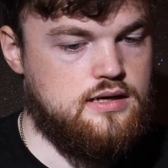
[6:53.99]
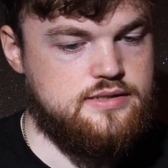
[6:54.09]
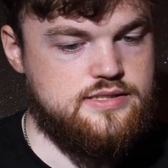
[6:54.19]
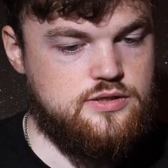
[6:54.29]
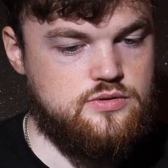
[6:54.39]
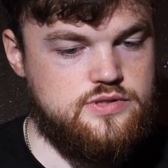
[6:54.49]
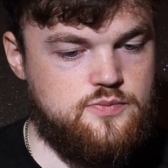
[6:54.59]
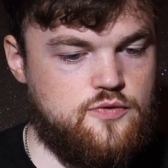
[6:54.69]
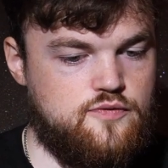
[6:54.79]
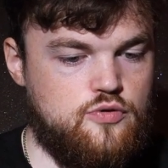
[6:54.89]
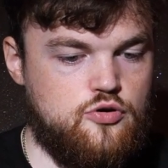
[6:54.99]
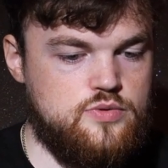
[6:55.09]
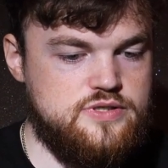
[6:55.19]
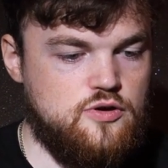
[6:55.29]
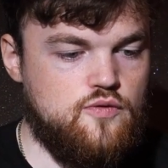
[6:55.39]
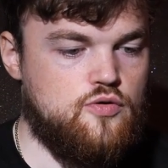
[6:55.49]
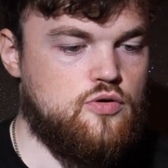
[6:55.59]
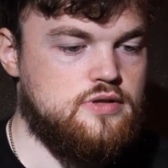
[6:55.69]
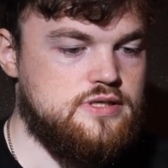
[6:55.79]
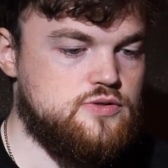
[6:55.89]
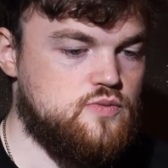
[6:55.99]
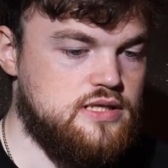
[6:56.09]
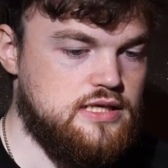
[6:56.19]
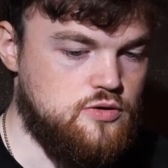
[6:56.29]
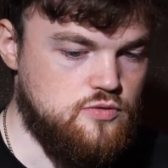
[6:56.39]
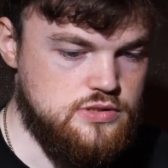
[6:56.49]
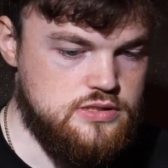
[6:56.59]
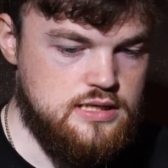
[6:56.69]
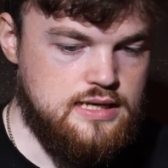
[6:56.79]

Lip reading: so the performance overall is really good,